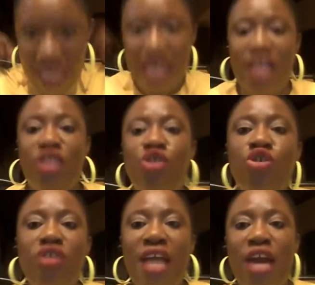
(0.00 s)
It is
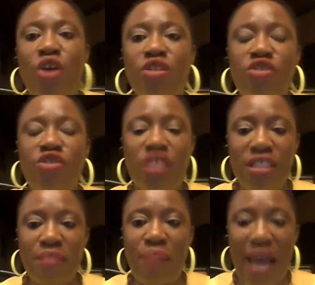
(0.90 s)
usually a
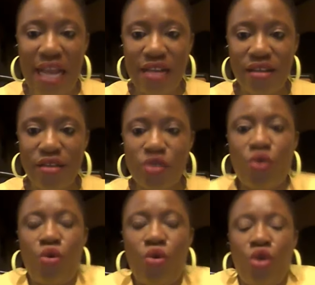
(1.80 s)
constricting pain.
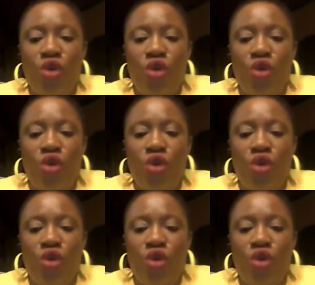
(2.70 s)
So,